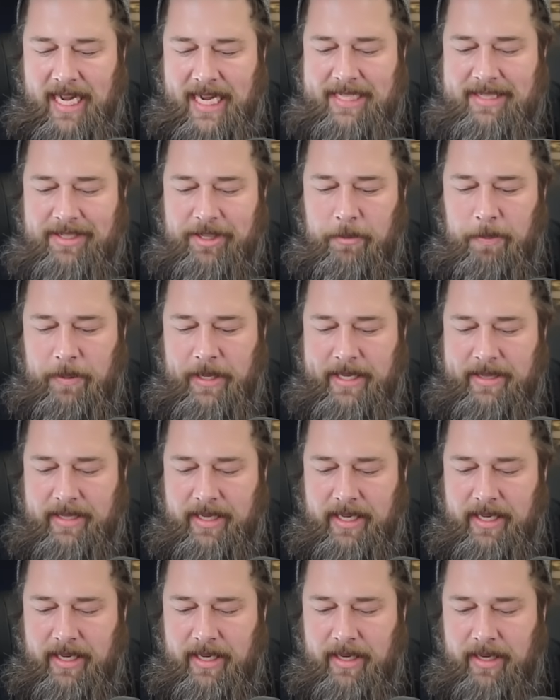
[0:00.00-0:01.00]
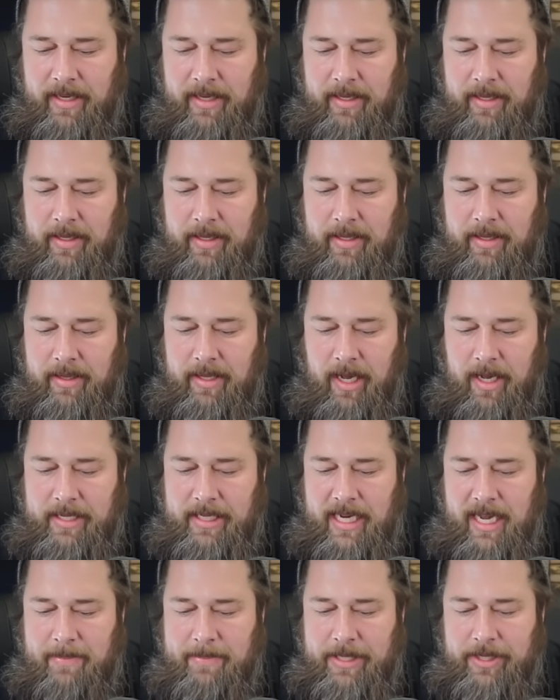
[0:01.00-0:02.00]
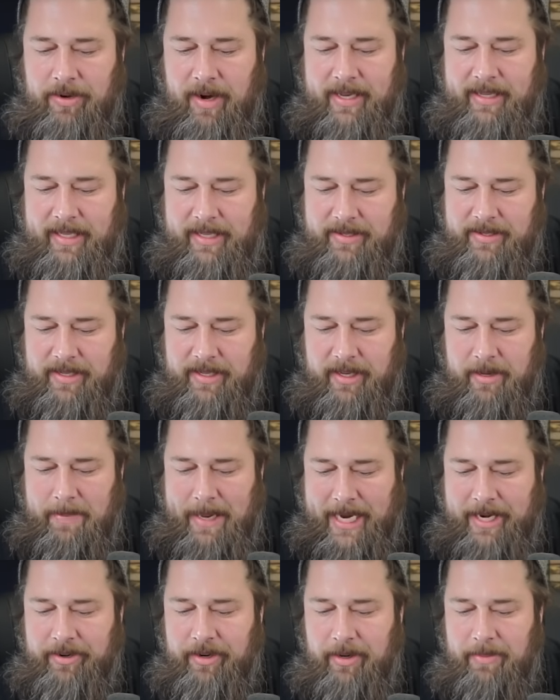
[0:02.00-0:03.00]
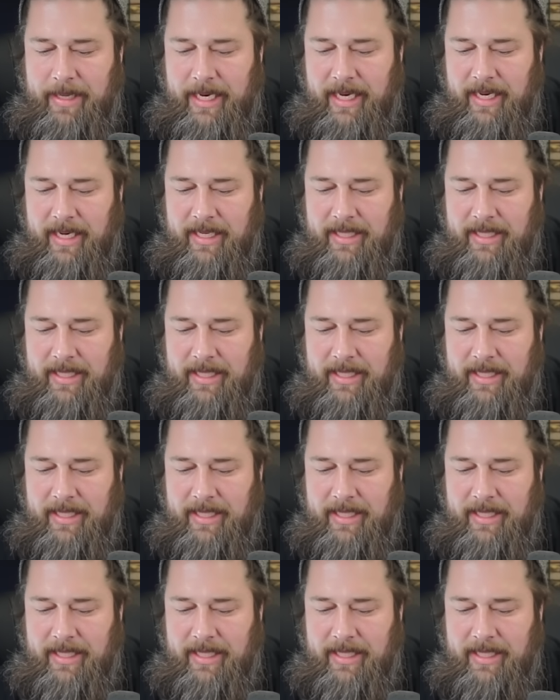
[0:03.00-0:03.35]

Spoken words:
I still play the uncommon Tri-Lands in Commander a bit.